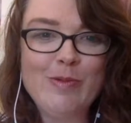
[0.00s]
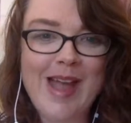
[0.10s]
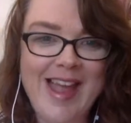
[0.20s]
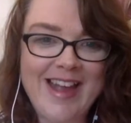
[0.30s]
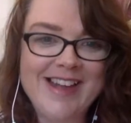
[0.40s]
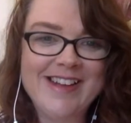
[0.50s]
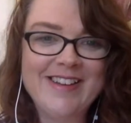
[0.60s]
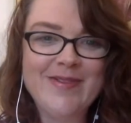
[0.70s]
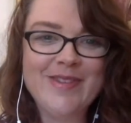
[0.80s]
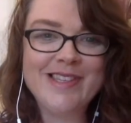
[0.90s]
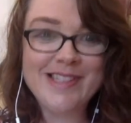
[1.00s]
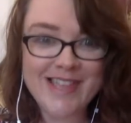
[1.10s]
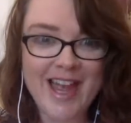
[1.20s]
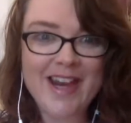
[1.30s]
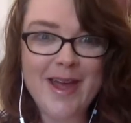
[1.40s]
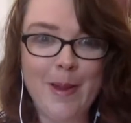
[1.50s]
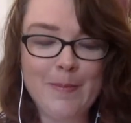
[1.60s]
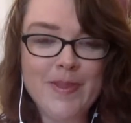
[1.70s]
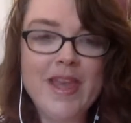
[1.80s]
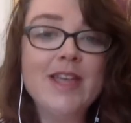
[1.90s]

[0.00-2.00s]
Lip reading: way to sign up.